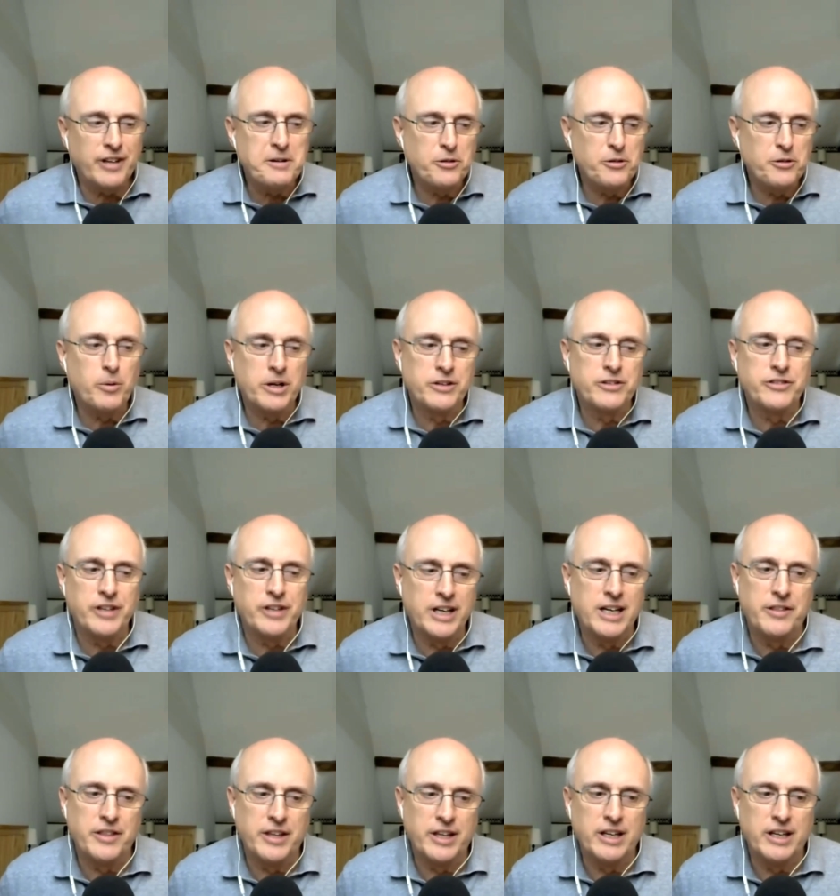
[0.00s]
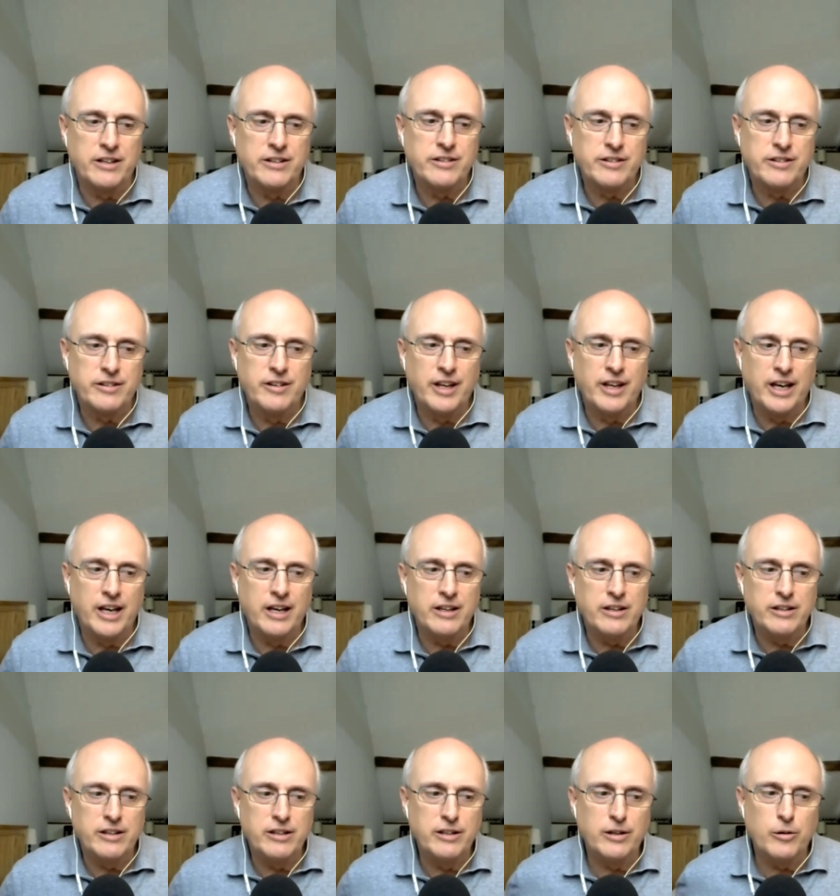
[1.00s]
want to say that,
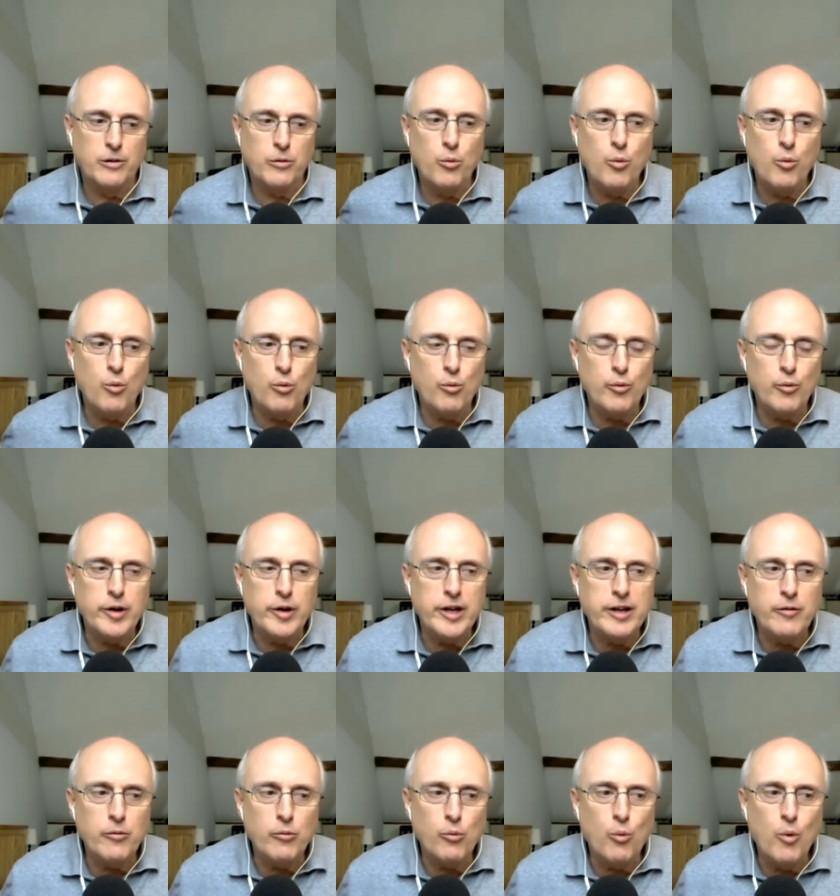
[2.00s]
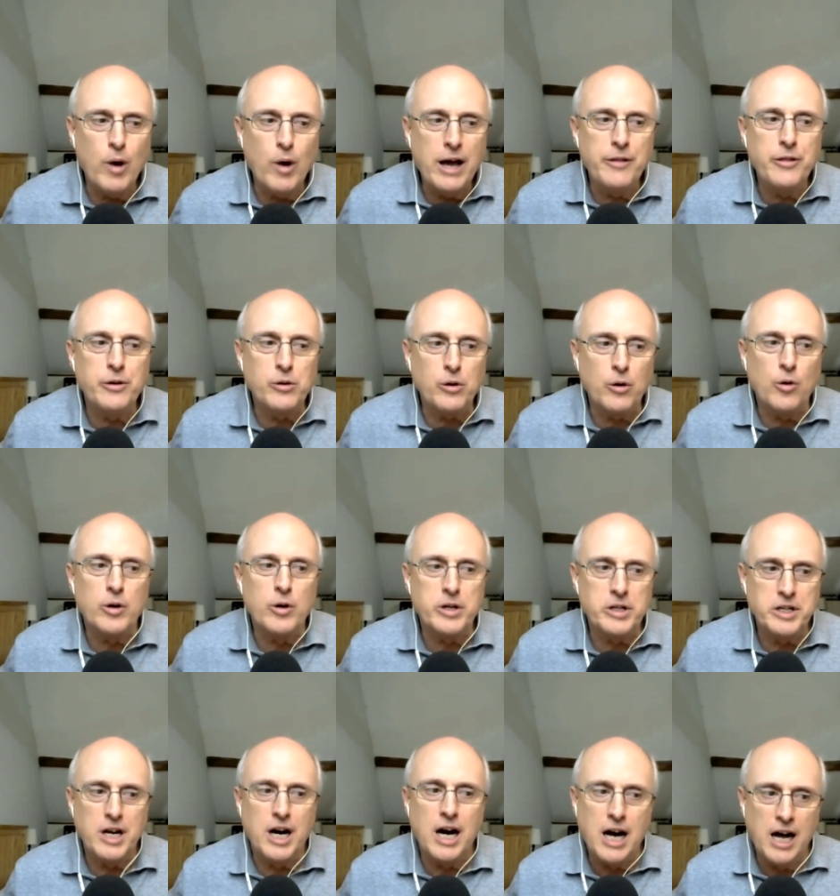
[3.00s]
you know, whether or
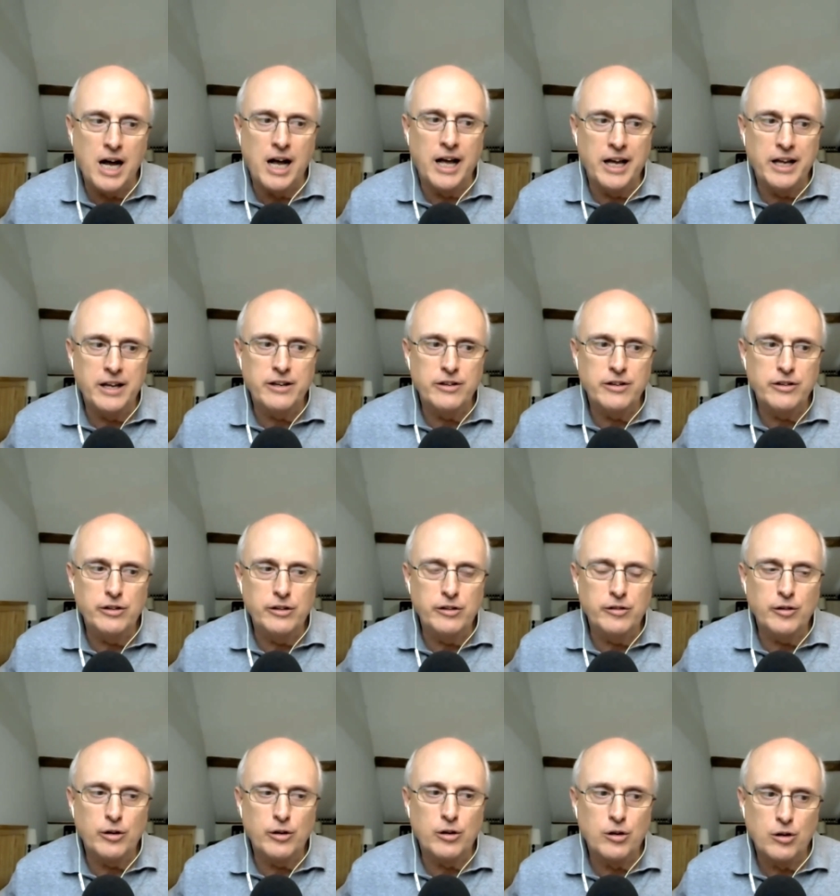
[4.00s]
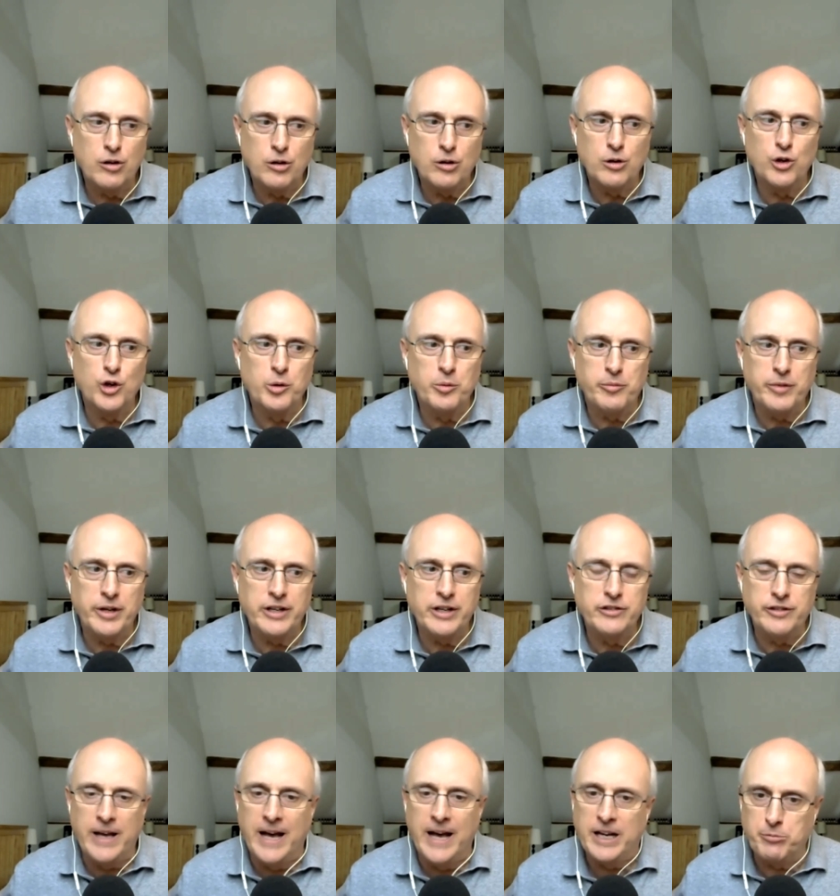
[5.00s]
not her
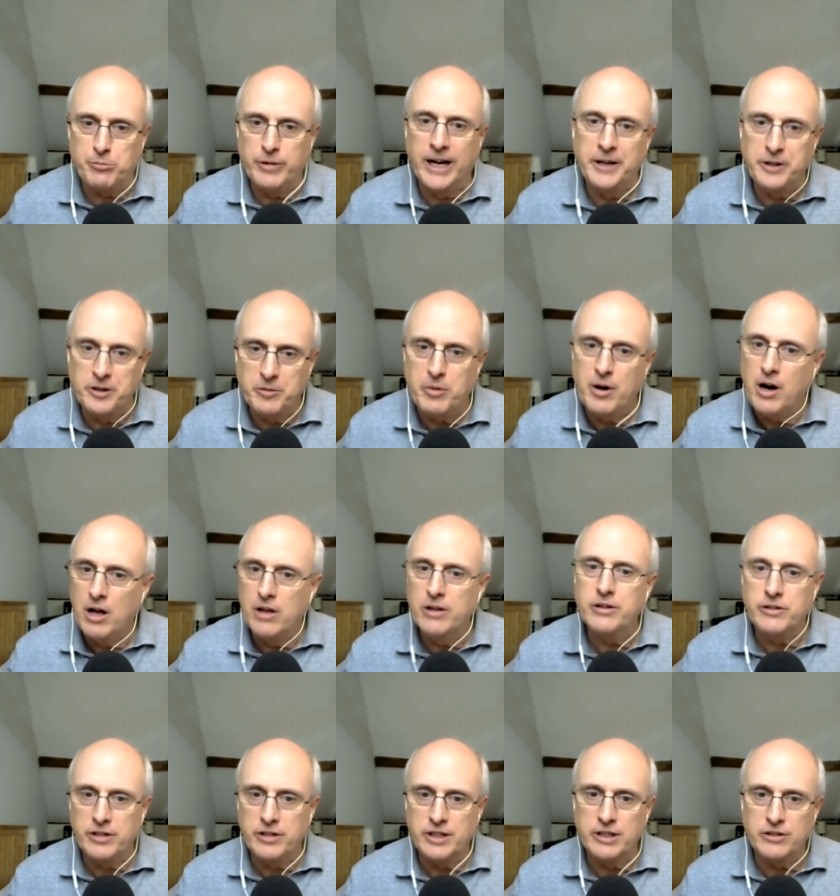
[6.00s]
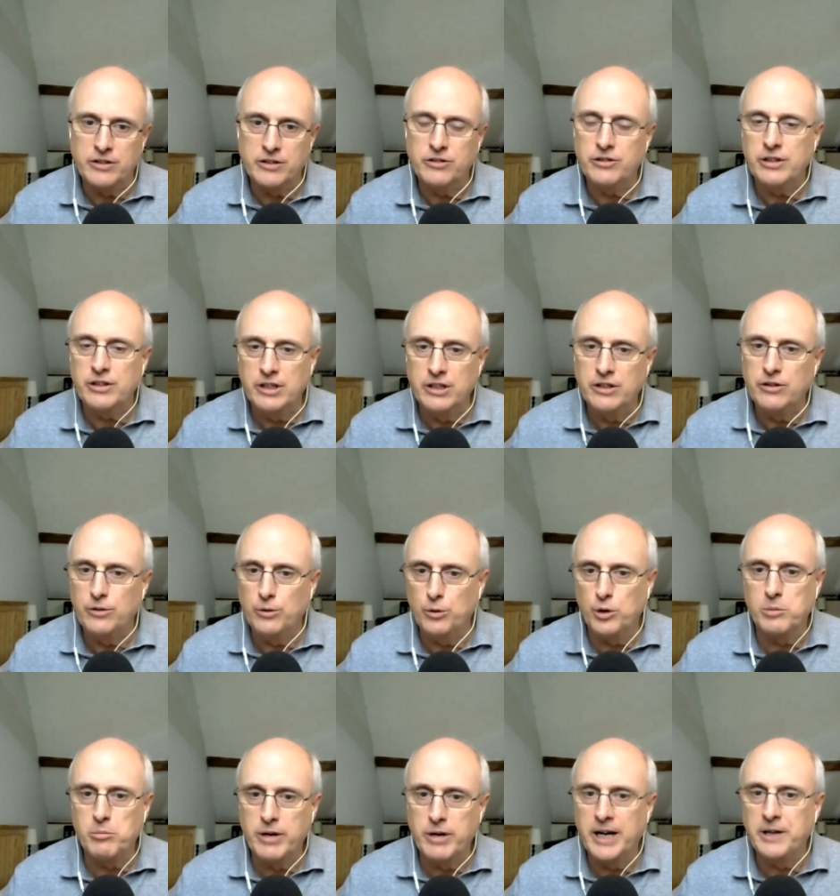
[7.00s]
exact brand of politics is
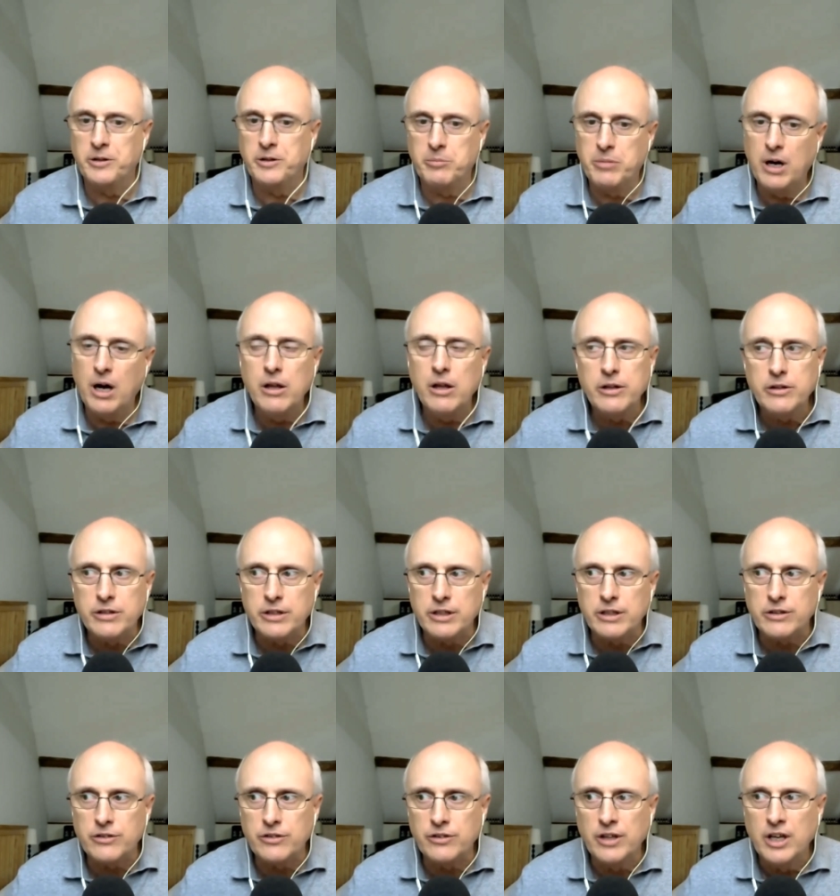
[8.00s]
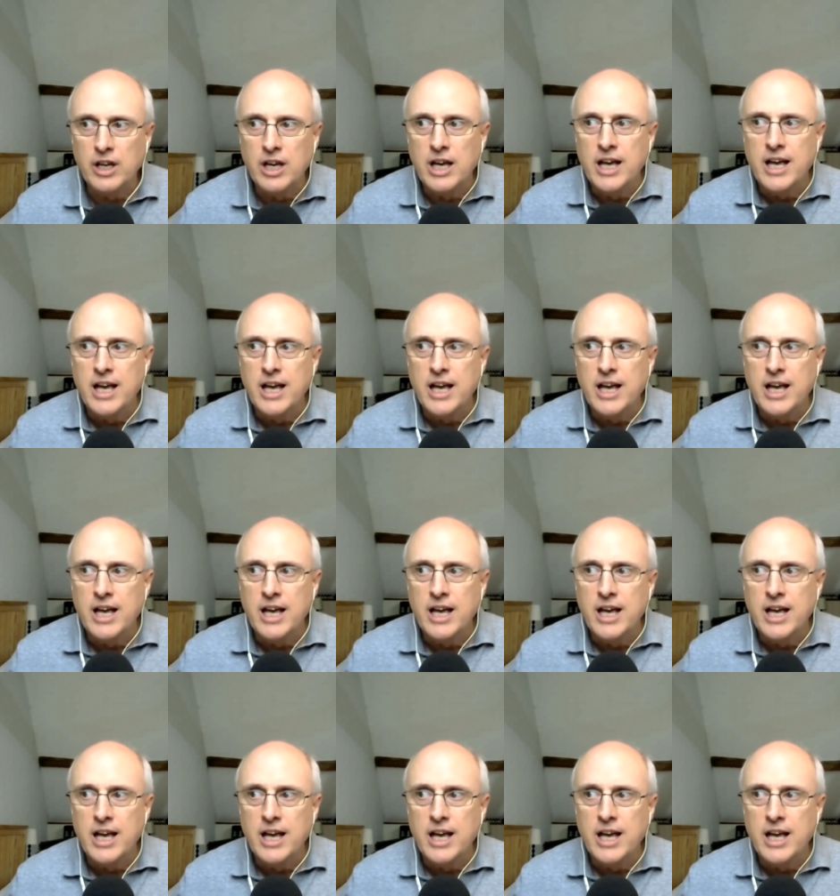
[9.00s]
your brand of politics,